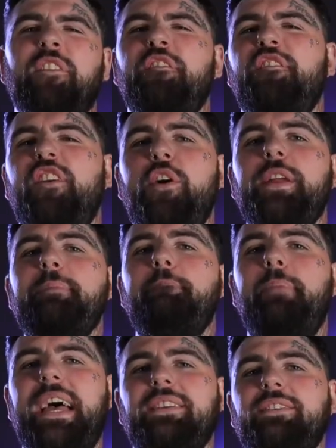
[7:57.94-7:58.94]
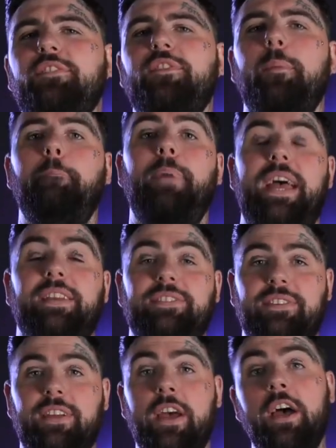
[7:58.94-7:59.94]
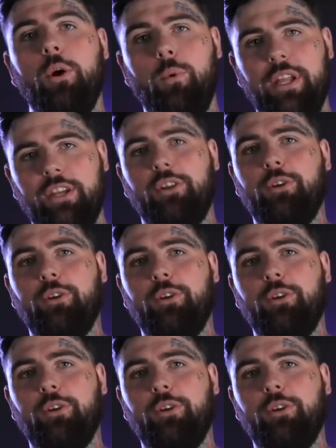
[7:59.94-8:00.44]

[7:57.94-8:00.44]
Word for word: the very best of the best when it